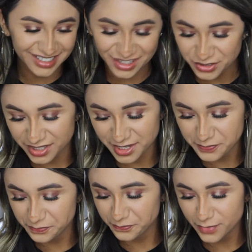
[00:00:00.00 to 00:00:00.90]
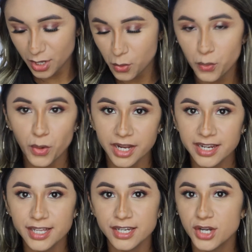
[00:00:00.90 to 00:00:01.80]
Okay, we're
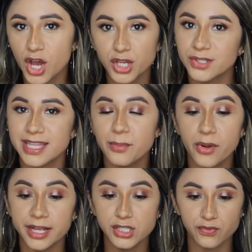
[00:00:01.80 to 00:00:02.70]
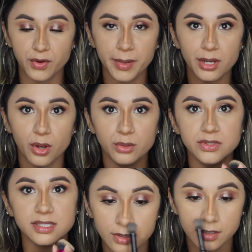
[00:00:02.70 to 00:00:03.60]
gonna not use that brush for my
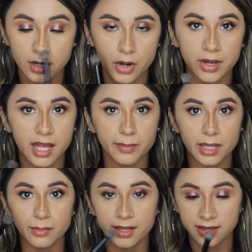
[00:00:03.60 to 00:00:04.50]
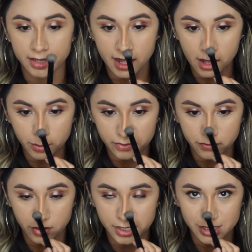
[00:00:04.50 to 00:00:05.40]
nose. Hurry up and blend it out
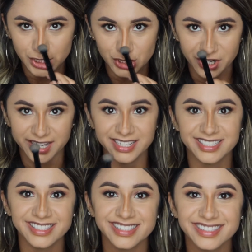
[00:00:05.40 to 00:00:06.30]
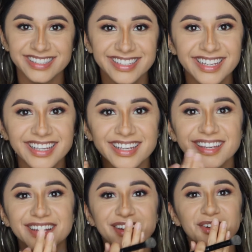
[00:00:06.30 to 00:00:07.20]
before it dries.
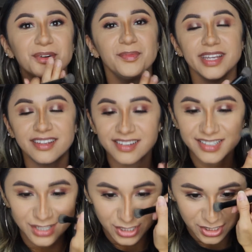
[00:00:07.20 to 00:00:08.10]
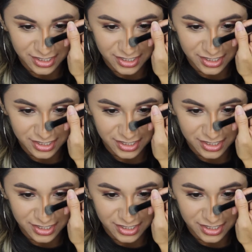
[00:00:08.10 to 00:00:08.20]
Oh my gosh.